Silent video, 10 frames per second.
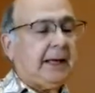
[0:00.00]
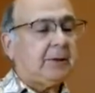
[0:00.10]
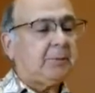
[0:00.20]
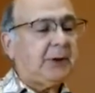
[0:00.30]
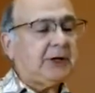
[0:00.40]

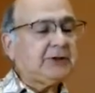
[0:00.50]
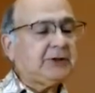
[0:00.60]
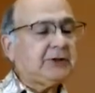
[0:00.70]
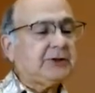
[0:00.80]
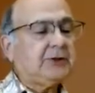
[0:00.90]
And
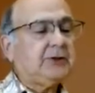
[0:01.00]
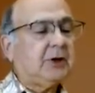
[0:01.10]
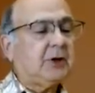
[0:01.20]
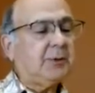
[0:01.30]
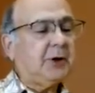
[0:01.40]
buses
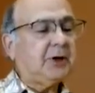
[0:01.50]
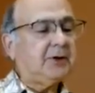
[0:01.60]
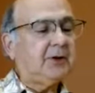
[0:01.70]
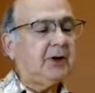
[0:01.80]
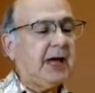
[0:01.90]
are part
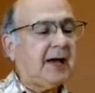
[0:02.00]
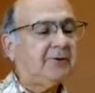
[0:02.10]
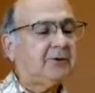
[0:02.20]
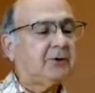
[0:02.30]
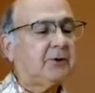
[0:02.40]
of the
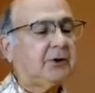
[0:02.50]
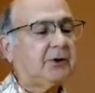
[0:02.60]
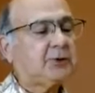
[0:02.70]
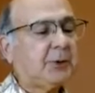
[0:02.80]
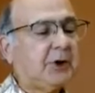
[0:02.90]
laughter that
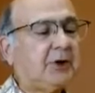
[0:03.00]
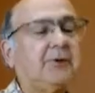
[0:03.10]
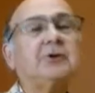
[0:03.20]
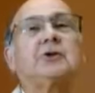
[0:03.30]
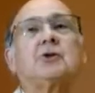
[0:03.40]
is part of
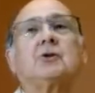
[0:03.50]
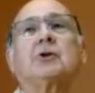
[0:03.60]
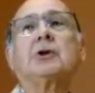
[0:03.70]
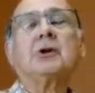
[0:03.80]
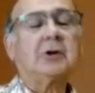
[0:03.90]
the
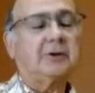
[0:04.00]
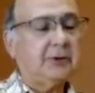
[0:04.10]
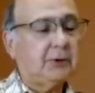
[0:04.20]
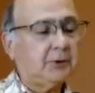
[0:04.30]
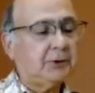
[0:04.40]
story of
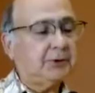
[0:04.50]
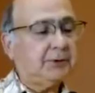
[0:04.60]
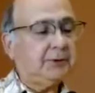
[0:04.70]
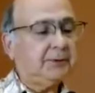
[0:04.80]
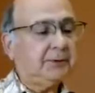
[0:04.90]
Holden.
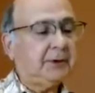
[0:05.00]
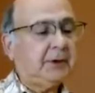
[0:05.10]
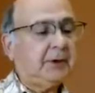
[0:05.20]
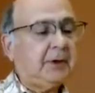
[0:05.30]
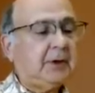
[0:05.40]

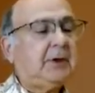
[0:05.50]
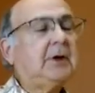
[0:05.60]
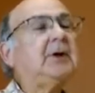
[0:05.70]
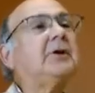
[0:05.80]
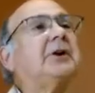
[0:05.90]

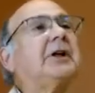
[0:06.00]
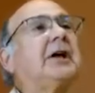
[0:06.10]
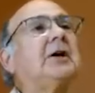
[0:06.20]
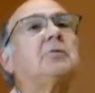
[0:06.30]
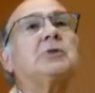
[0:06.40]
Their
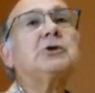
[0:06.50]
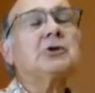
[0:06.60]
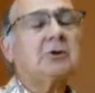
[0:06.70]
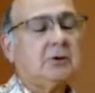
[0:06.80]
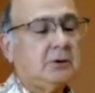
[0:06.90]

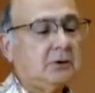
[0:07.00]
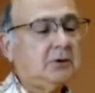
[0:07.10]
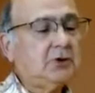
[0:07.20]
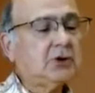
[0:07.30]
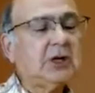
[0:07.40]
names,
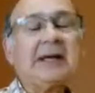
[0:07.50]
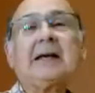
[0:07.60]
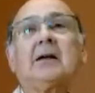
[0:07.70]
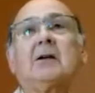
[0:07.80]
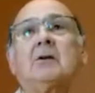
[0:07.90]

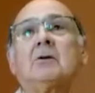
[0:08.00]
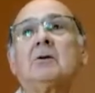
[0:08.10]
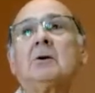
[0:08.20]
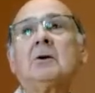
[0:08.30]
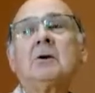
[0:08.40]
Chelan,
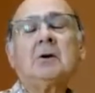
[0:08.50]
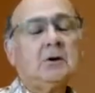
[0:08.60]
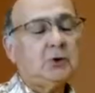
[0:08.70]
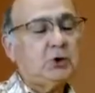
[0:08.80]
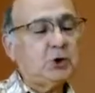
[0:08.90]

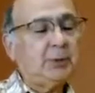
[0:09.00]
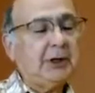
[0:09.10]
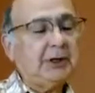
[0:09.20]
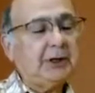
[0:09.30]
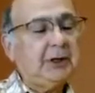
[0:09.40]

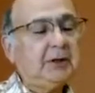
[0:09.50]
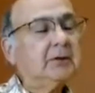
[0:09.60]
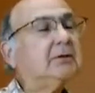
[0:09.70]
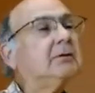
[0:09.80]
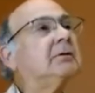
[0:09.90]

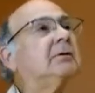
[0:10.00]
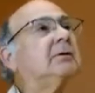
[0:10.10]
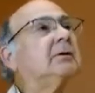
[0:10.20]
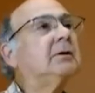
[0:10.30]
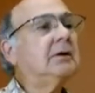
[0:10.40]
Jubilee,
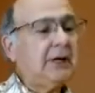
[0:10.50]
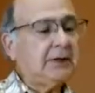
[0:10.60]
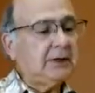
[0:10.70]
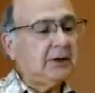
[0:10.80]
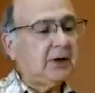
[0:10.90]

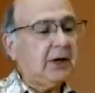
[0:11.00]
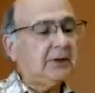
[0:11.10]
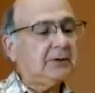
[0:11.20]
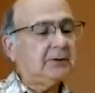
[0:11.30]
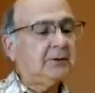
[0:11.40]

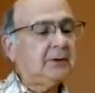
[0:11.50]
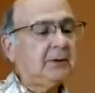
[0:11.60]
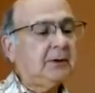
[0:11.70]
Entiat,